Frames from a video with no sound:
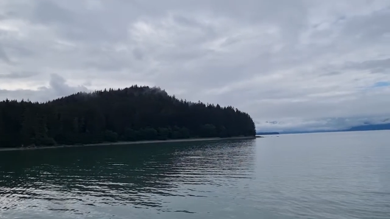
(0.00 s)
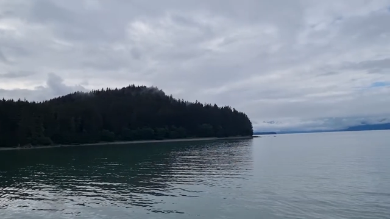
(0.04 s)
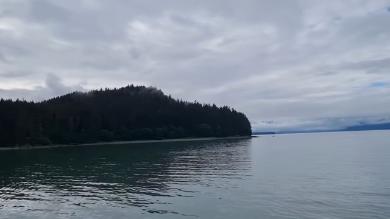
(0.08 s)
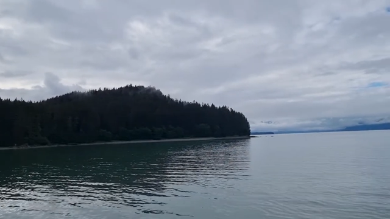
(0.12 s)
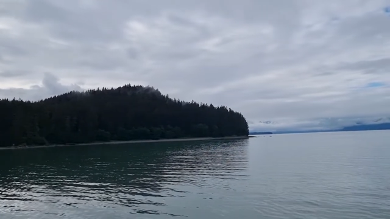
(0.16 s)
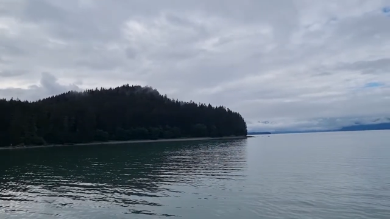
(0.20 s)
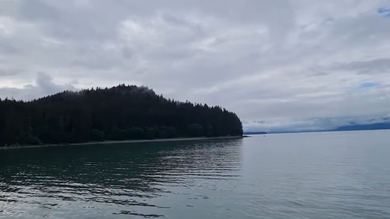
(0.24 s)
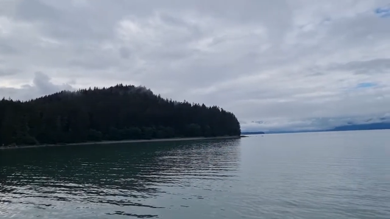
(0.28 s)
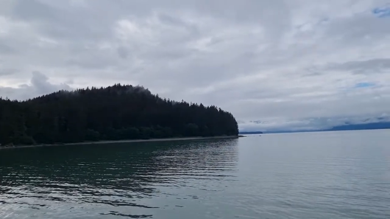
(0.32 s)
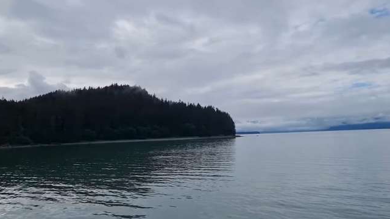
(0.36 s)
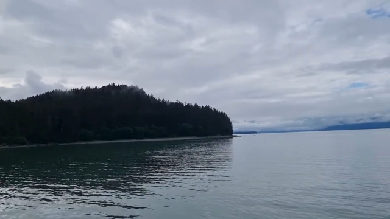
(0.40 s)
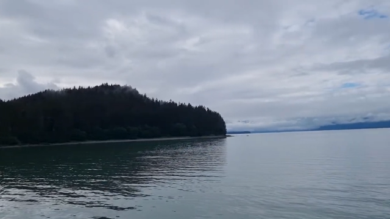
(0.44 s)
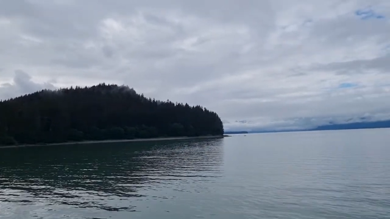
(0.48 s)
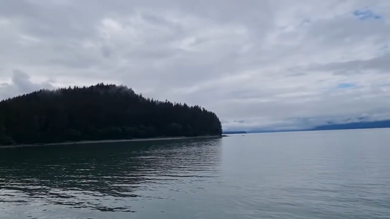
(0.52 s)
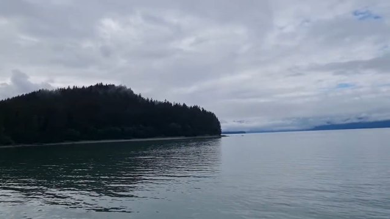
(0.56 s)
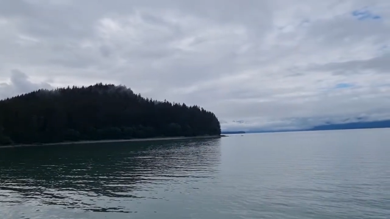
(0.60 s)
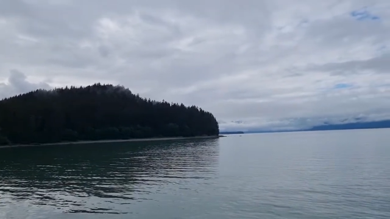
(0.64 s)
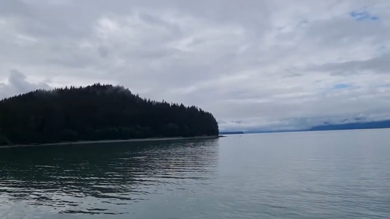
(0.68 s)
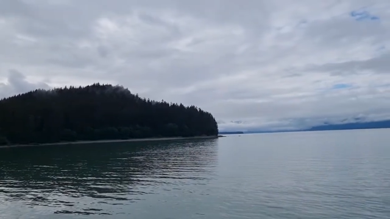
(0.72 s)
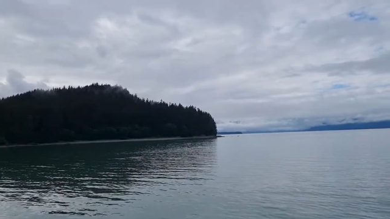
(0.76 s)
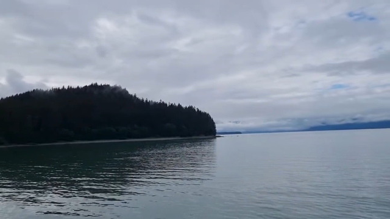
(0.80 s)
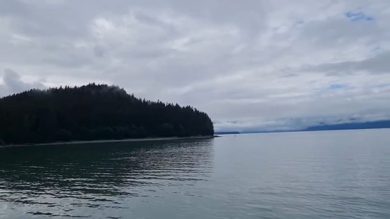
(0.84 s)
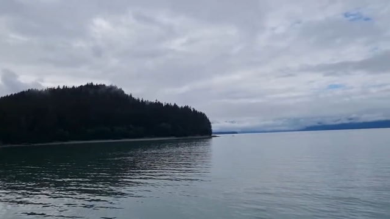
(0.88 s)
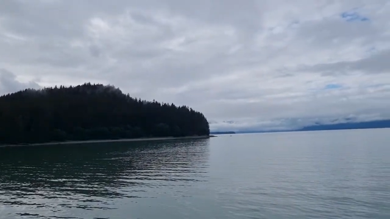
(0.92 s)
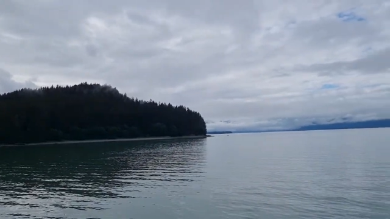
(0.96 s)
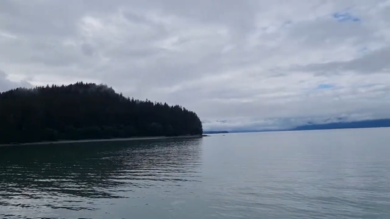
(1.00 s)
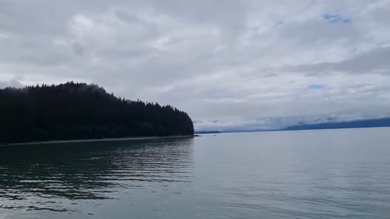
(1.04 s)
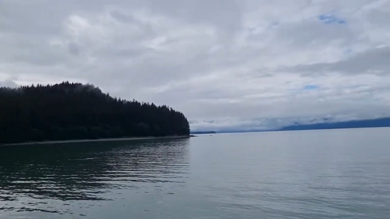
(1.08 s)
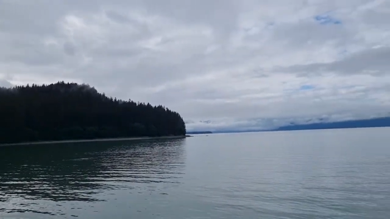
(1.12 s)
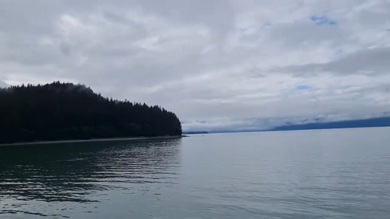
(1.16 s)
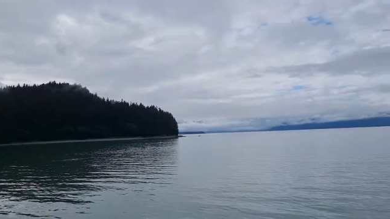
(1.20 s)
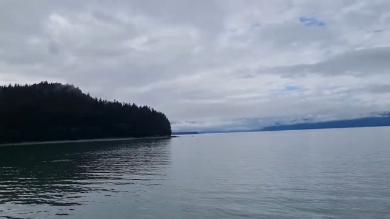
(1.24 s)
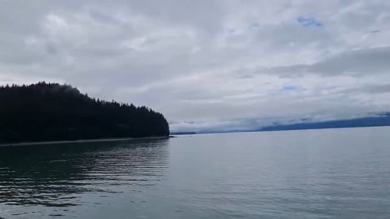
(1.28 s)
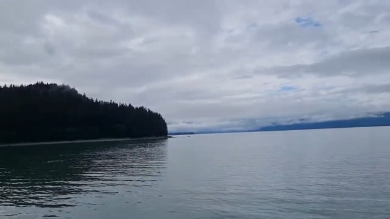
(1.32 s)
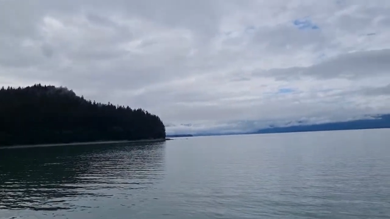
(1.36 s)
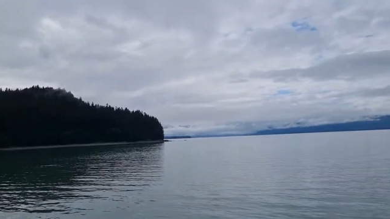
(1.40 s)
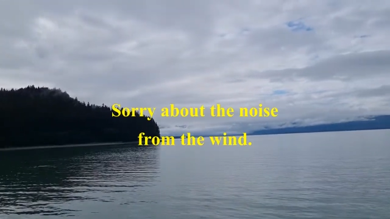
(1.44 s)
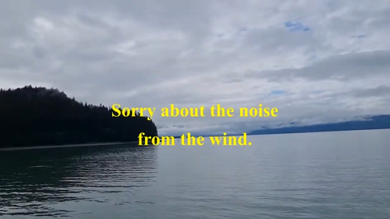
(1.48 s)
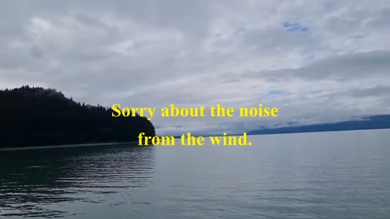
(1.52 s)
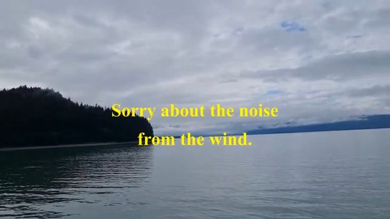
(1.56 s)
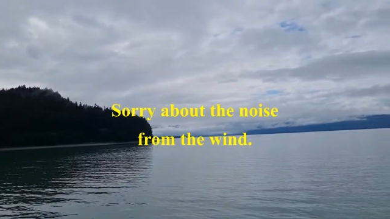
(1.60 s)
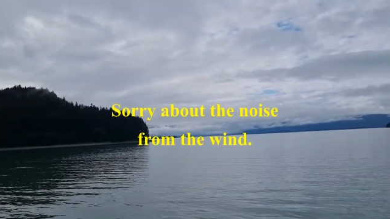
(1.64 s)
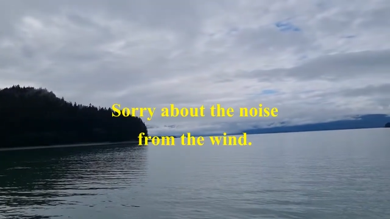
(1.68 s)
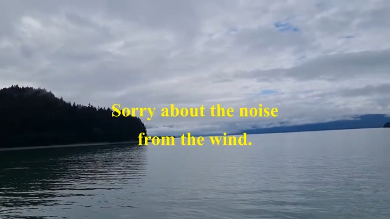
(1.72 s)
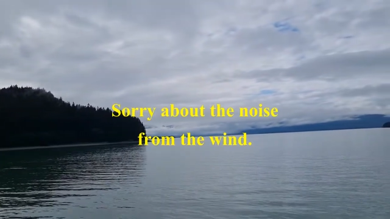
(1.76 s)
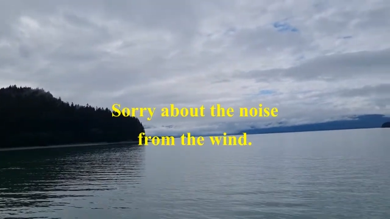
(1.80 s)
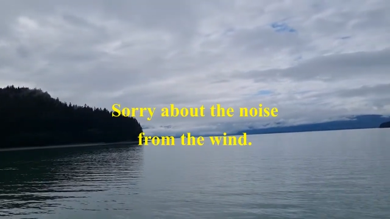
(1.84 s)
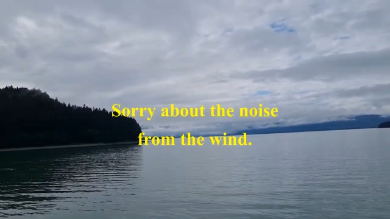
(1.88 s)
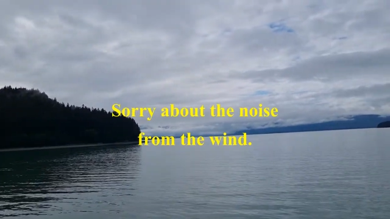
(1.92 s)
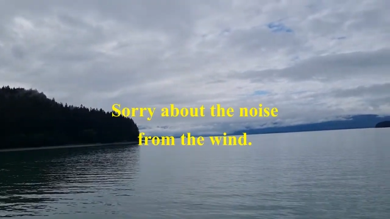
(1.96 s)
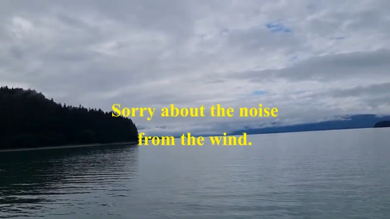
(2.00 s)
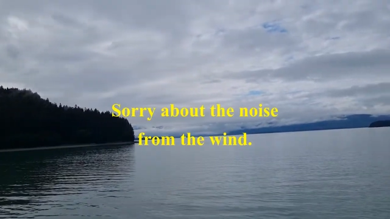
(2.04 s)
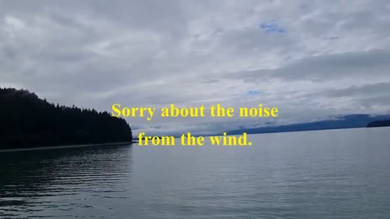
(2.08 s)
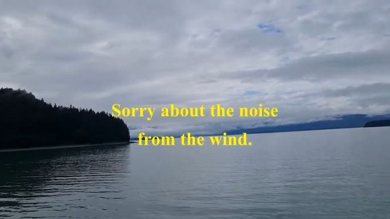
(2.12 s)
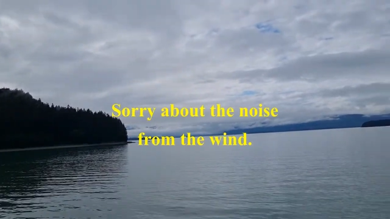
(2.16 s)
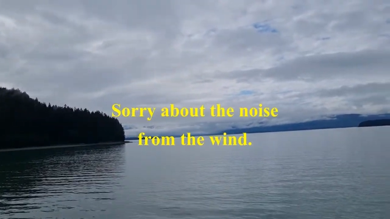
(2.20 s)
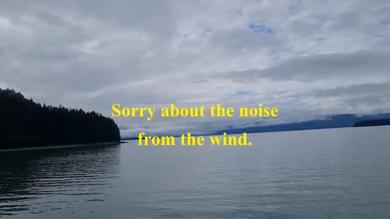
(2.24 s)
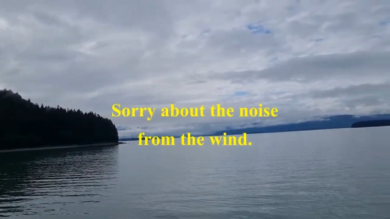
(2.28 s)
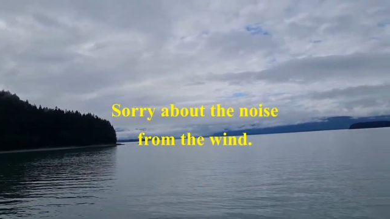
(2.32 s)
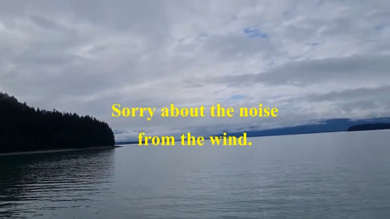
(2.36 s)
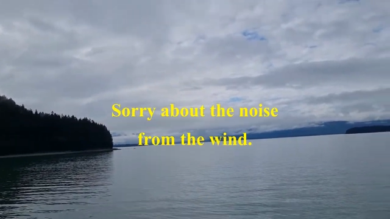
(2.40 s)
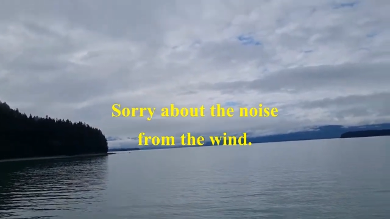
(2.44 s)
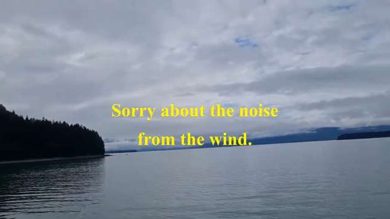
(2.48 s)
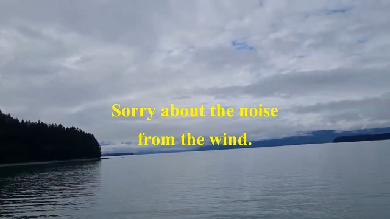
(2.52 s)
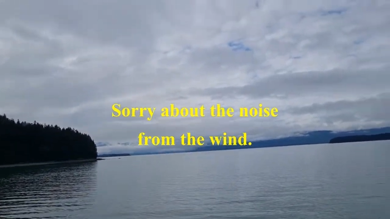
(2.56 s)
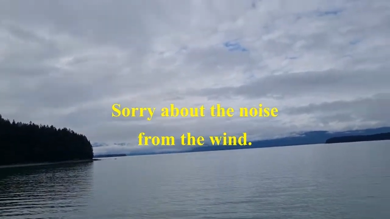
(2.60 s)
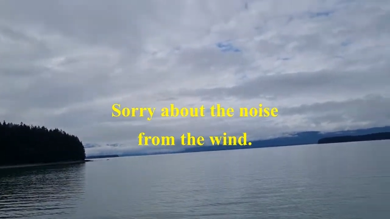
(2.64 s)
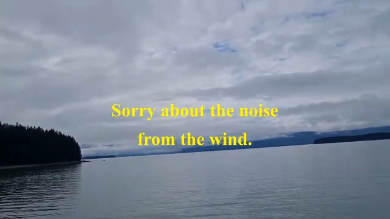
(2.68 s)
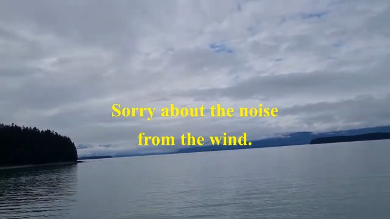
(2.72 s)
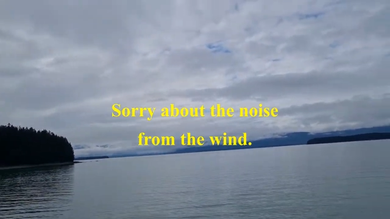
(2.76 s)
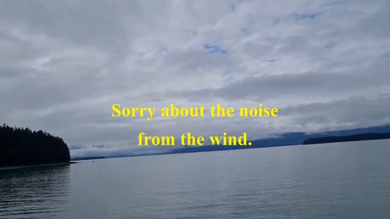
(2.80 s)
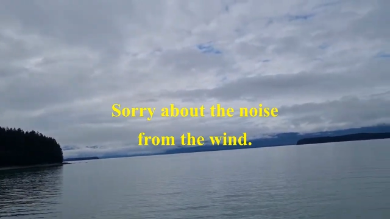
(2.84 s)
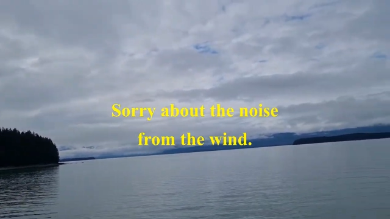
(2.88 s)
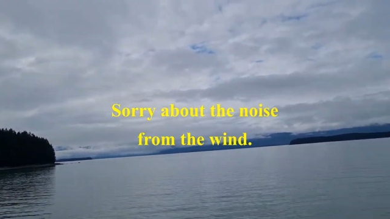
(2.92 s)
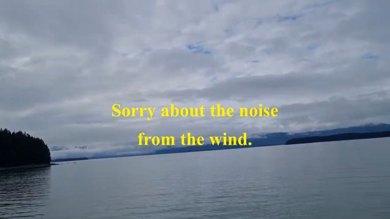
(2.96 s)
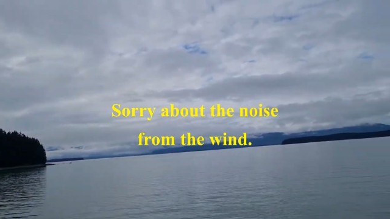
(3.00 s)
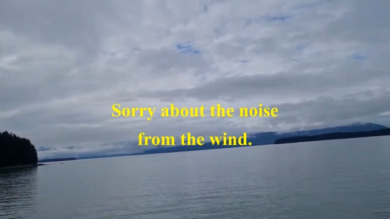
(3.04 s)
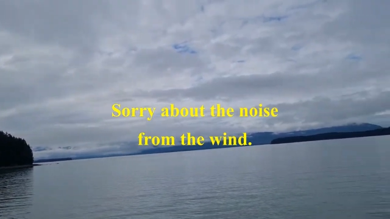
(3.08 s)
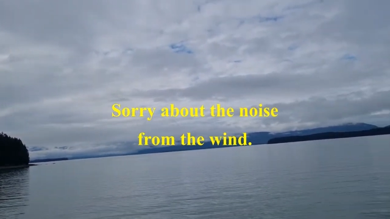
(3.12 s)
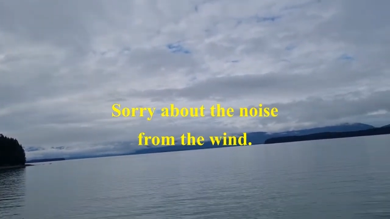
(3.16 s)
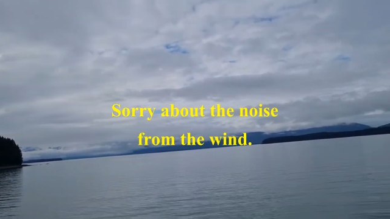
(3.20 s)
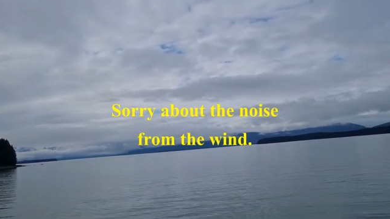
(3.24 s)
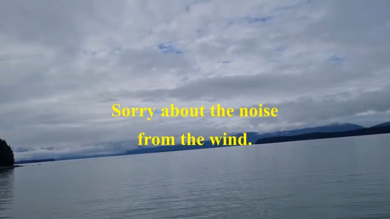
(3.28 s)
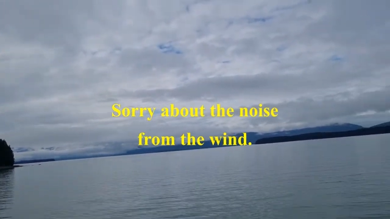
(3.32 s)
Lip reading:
(no speaker visible)